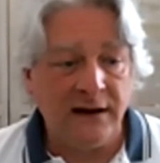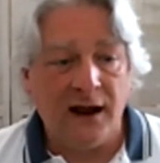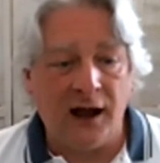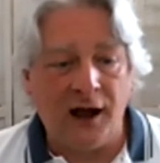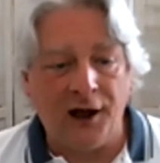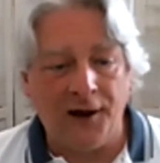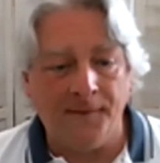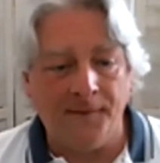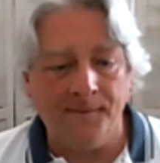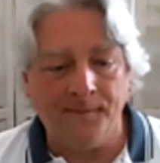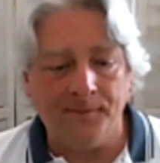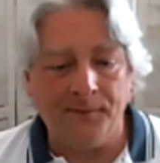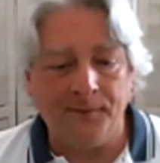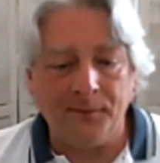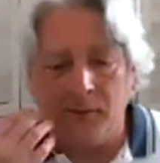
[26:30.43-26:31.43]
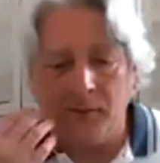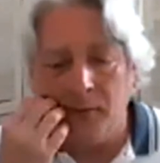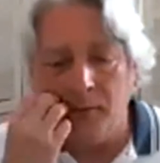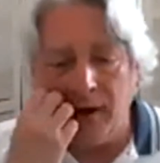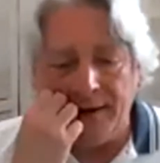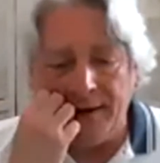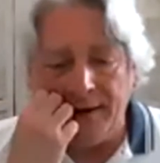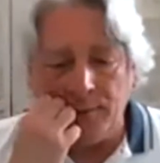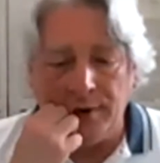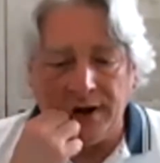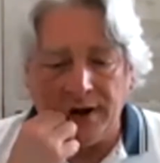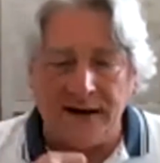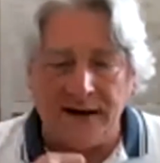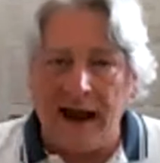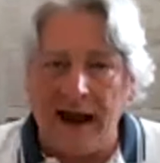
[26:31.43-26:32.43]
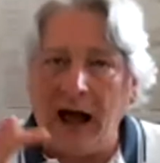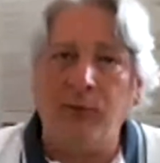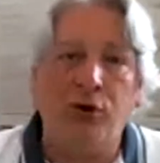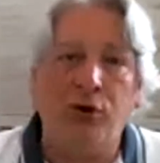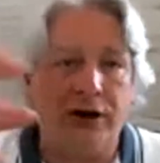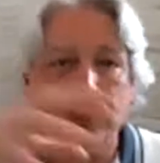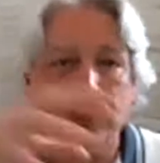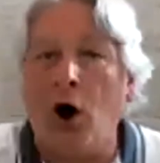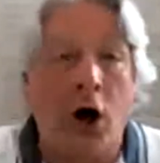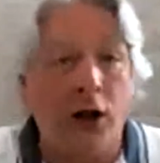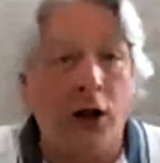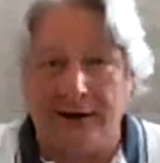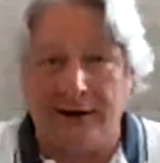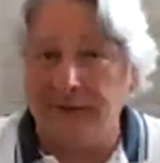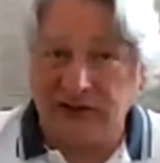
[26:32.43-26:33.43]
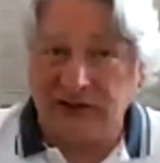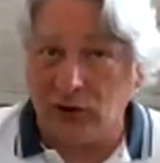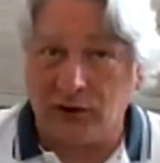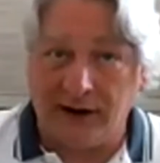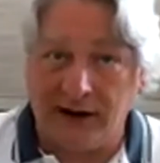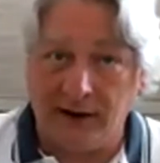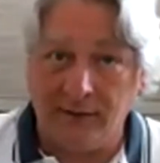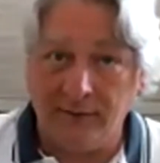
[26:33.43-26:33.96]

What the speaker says: but not put it all in the story.